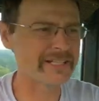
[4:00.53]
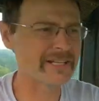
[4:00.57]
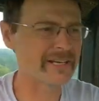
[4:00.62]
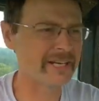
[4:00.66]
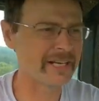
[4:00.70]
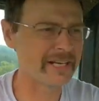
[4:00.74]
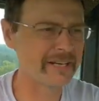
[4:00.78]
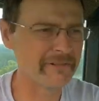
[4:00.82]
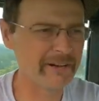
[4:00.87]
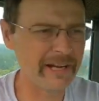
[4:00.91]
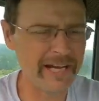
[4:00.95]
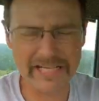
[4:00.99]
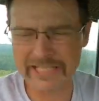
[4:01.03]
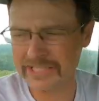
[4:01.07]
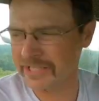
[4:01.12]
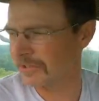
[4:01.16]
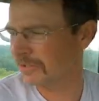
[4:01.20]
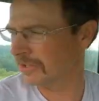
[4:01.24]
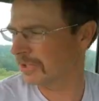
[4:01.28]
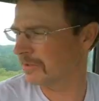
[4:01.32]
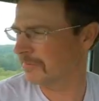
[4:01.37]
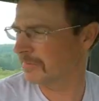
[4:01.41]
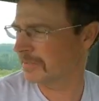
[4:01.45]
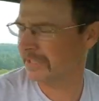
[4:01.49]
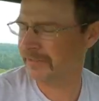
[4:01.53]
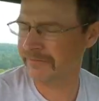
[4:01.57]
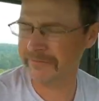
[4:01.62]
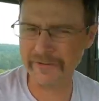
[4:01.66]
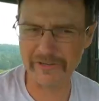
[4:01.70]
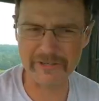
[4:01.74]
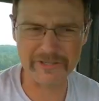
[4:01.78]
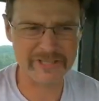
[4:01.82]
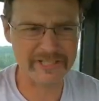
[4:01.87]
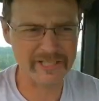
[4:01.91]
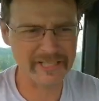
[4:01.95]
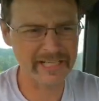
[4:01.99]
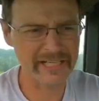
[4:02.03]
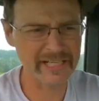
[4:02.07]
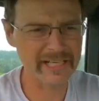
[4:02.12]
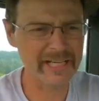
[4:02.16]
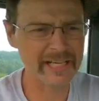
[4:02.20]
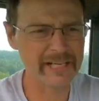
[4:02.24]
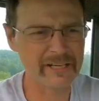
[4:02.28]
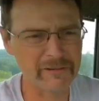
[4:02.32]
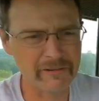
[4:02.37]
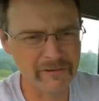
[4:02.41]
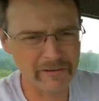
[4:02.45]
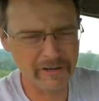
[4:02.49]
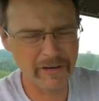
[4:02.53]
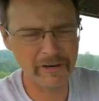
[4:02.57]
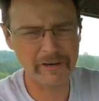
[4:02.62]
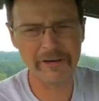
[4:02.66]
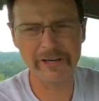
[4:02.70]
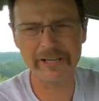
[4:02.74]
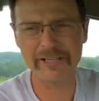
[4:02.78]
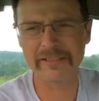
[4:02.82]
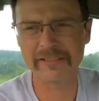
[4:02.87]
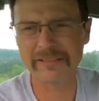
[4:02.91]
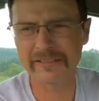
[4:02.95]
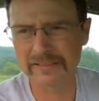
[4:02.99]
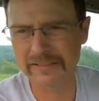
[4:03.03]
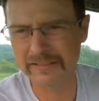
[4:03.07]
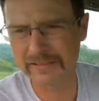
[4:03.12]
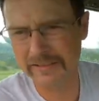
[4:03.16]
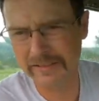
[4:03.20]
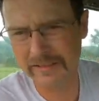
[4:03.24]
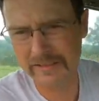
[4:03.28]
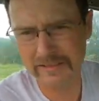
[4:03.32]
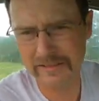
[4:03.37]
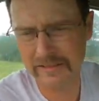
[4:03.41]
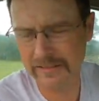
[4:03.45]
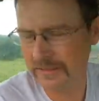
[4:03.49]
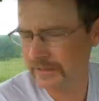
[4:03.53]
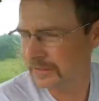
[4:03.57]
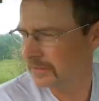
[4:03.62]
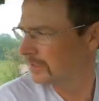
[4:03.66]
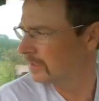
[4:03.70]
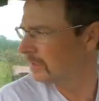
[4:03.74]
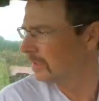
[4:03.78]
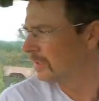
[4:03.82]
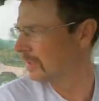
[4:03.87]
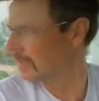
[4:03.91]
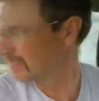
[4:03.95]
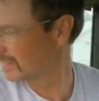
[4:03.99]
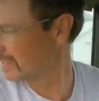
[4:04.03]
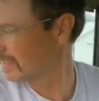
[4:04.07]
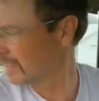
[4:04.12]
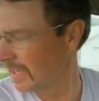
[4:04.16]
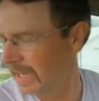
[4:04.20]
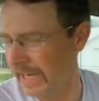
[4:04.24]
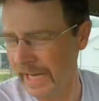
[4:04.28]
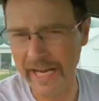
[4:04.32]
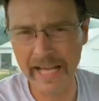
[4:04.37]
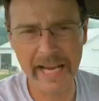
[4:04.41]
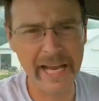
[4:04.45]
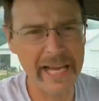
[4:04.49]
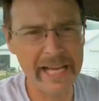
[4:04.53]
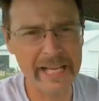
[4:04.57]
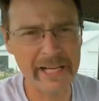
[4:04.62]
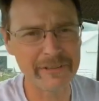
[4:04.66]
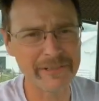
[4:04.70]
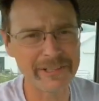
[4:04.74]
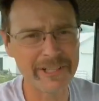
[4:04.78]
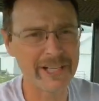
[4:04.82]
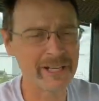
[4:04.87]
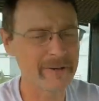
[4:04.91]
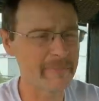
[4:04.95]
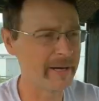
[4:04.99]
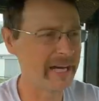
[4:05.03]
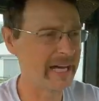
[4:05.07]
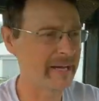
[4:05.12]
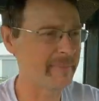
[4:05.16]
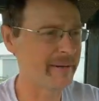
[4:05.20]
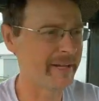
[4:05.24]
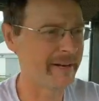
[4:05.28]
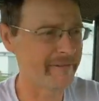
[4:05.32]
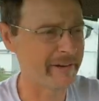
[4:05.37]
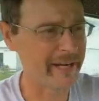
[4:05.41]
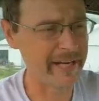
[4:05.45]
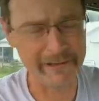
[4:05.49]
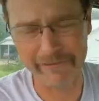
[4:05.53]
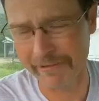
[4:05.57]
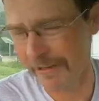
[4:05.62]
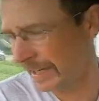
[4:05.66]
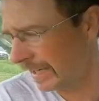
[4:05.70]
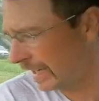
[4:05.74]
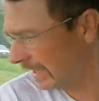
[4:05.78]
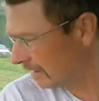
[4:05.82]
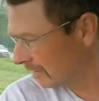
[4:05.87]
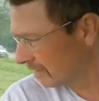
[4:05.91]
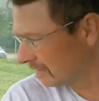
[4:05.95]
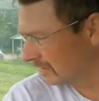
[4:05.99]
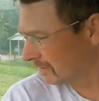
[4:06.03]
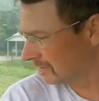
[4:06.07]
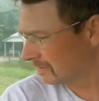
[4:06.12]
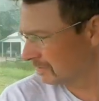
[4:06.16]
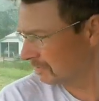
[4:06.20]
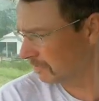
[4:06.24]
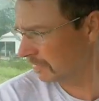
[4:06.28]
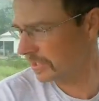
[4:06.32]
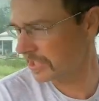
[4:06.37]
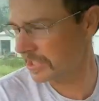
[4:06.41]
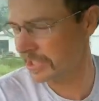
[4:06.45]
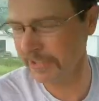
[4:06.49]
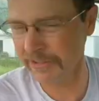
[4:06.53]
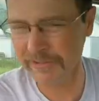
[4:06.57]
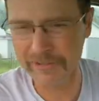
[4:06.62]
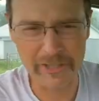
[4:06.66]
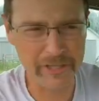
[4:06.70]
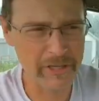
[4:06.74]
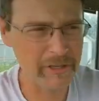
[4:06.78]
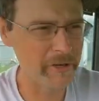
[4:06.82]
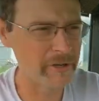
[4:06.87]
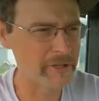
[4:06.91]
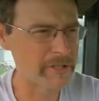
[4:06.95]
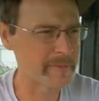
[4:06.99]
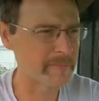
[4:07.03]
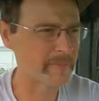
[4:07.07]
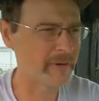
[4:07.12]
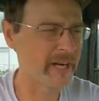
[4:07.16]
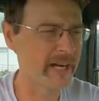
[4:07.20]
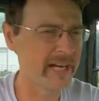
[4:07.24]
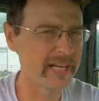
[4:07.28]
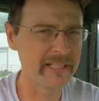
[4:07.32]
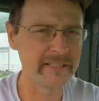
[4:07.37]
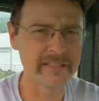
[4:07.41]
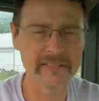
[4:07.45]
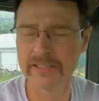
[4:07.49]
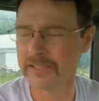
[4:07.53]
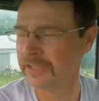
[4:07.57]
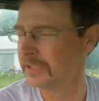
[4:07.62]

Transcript: on it, rains on a little bit the first day, it ain't going to hurt it. And I ain't going to talk bad about the rain right now. We still need to use some rain.